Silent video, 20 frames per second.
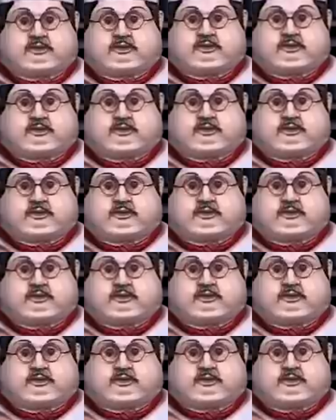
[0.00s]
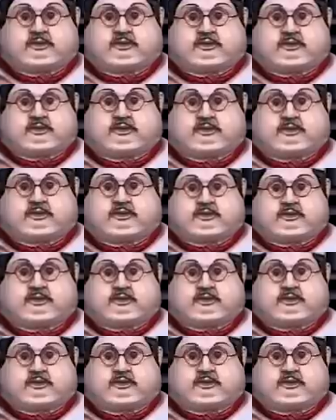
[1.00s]

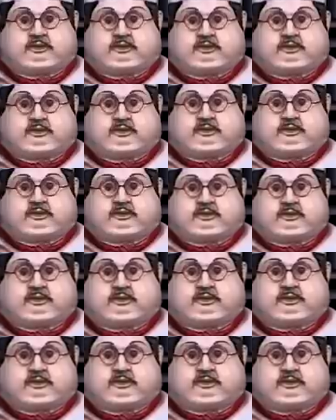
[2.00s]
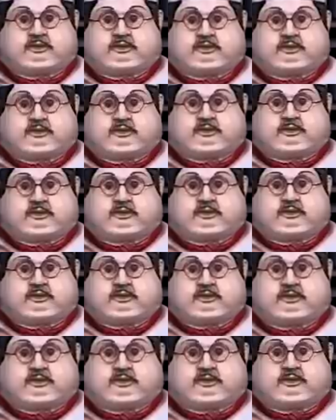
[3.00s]

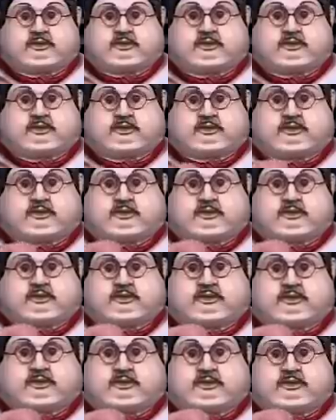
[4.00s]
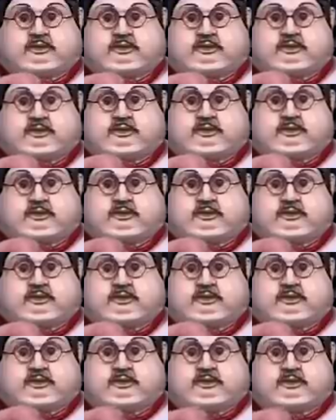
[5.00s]

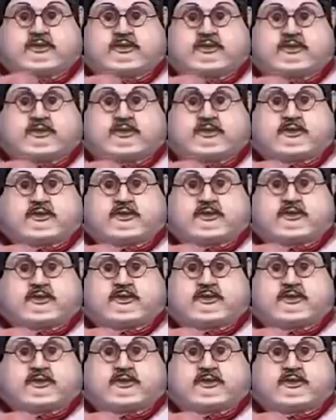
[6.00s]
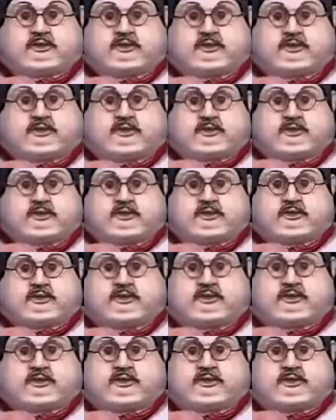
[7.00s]
No words are spoken by the person on screen.